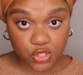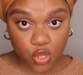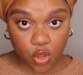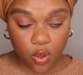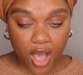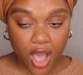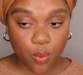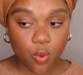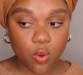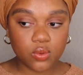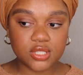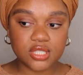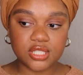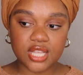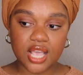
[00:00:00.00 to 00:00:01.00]
So I
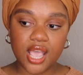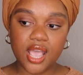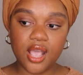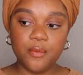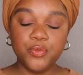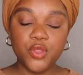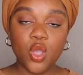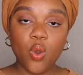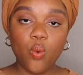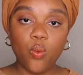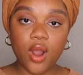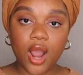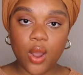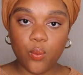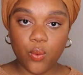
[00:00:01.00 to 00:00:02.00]
won't say
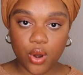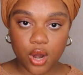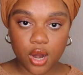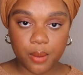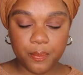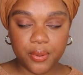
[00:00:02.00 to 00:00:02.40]
where I work.